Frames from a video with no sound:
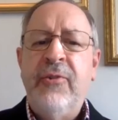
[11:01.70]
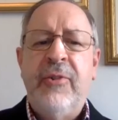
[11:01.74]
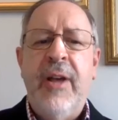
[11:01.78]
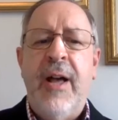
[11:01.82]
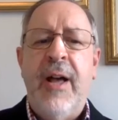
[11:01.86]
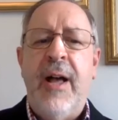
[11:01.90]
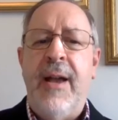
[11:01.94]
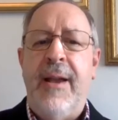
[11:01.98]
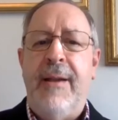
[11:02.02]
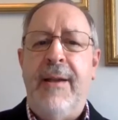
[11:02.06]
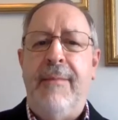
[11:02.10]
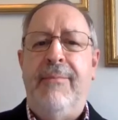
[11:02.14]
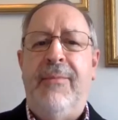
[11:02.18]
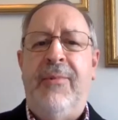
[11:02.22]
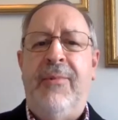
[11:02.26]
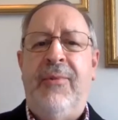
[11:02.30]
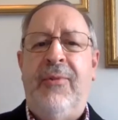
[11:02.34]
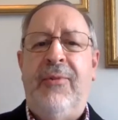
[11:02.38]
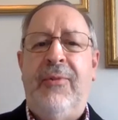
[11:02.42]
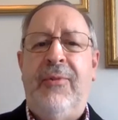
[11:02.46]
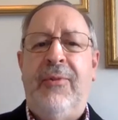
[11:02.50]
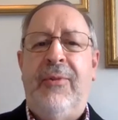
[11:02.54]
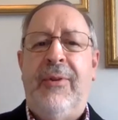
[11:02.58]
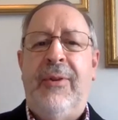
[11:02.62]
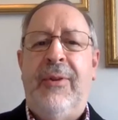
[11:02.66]

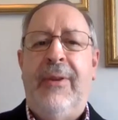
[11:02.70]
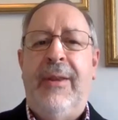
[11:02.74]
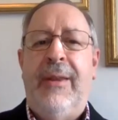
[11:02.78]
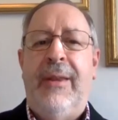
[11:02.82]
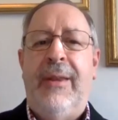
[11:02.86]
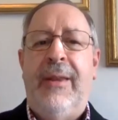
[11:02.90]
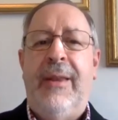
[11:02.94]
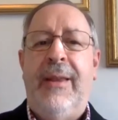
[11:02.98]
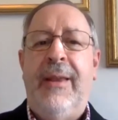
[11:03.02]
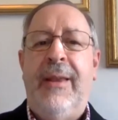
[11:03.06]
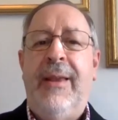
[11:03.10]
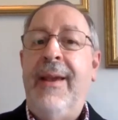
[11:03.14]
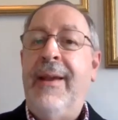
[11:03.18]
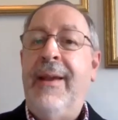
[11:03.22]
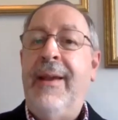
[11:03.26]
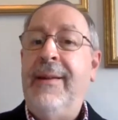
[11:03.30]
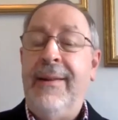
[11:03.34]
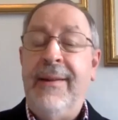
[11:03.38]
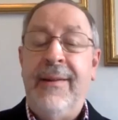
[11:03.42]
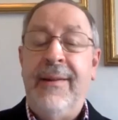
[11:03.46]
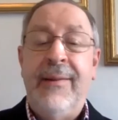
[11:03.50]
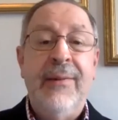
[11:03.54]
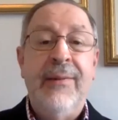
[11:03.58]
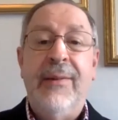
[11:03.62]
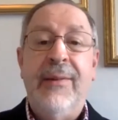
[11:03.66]
times, and
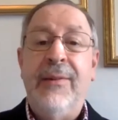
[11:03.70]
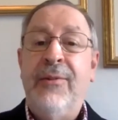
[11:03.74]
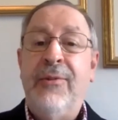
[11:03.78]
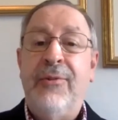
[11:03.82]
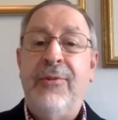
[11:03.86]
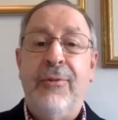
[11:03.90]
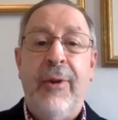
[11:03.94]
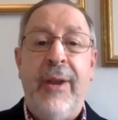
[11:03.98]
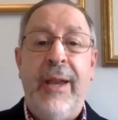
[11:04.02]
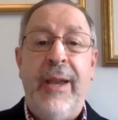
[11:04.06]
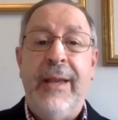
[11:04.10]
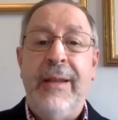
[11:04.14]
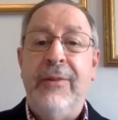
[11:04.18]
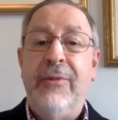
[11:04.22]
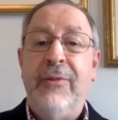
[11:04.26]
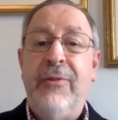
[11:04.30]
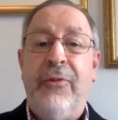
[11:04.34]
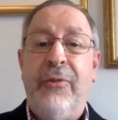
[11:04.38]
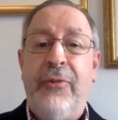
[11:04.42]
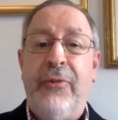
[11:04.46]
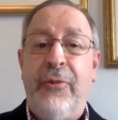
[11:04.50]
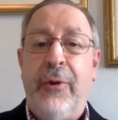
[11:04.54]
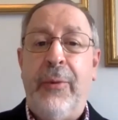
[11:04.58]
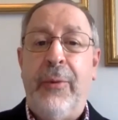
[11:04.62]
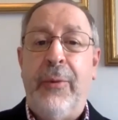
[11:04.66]
this is a strange
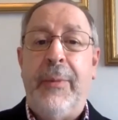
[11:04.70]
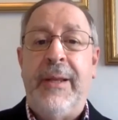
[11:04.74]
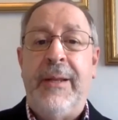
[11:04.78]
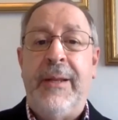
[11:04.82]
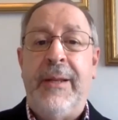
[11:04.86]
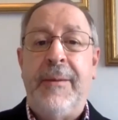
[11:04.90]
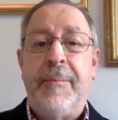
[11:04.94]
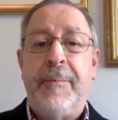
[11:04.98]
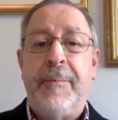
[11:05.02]
sermon.